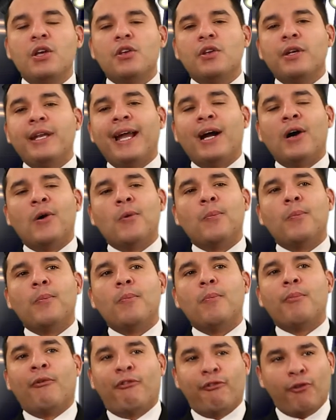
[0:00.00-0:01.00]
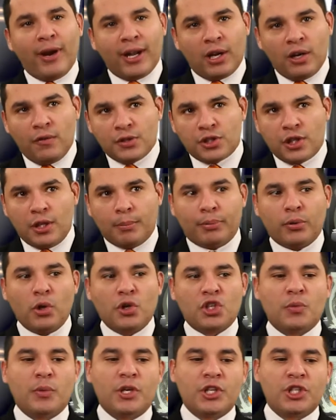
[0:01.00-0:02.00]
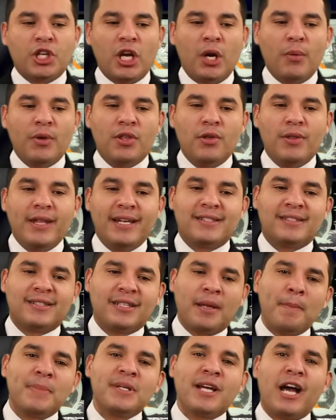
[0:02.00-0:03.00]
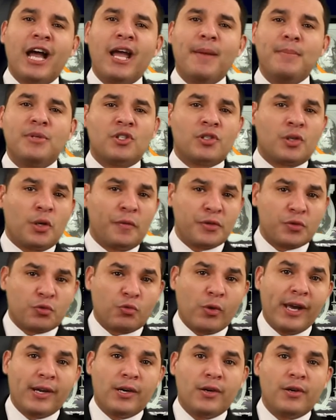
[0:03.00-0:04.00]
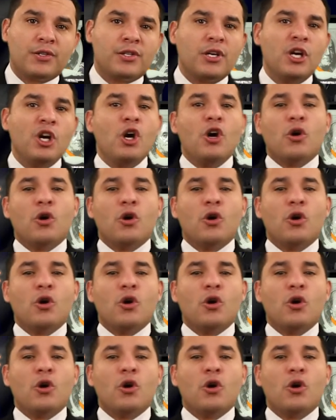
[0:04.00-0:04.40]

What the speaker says: Now, before I go into the approach, I want to share with you that sometimes service writers